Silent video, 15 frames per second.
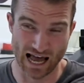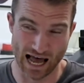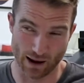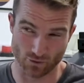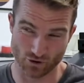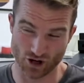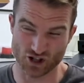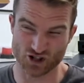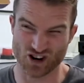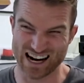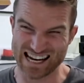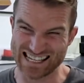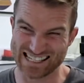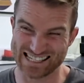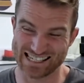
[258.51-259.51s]
I'm going to try
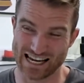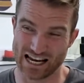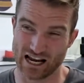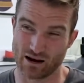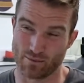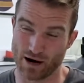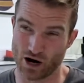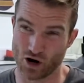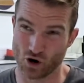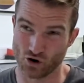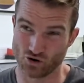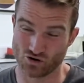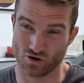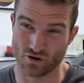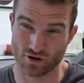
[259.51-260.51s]
and sit at about
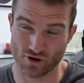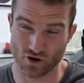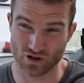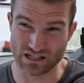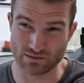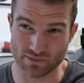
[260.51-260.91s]
130